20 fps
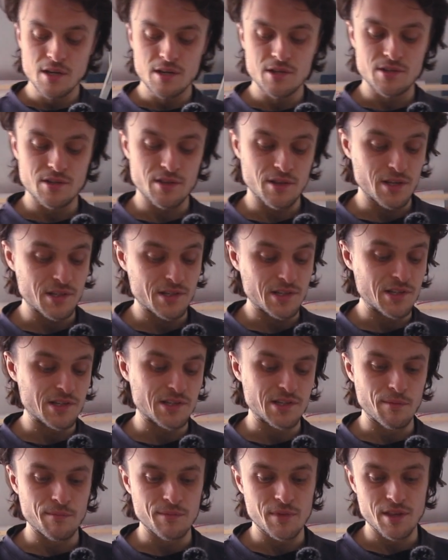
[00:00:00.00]
So this is
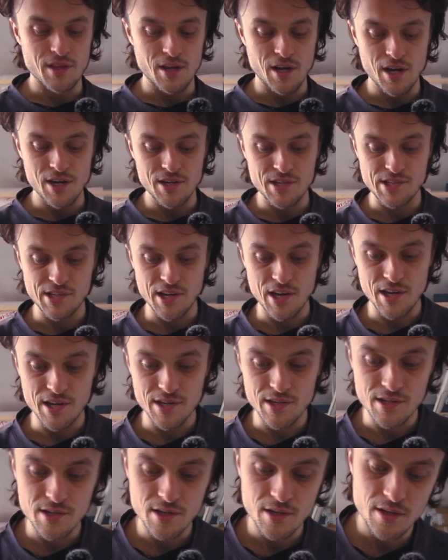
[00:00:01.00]
something that I
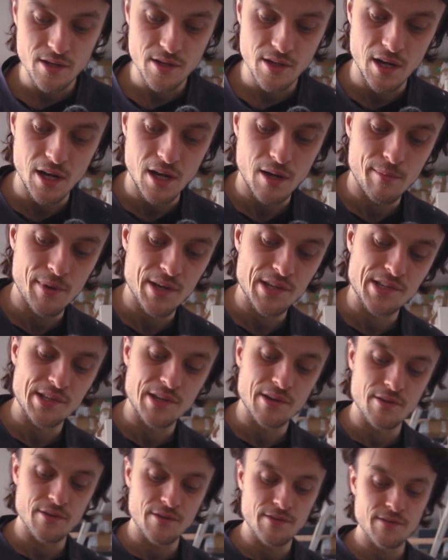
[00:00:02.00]
designed
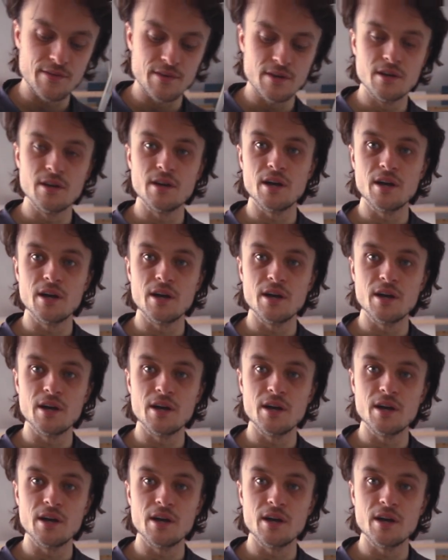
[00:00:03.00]
myself.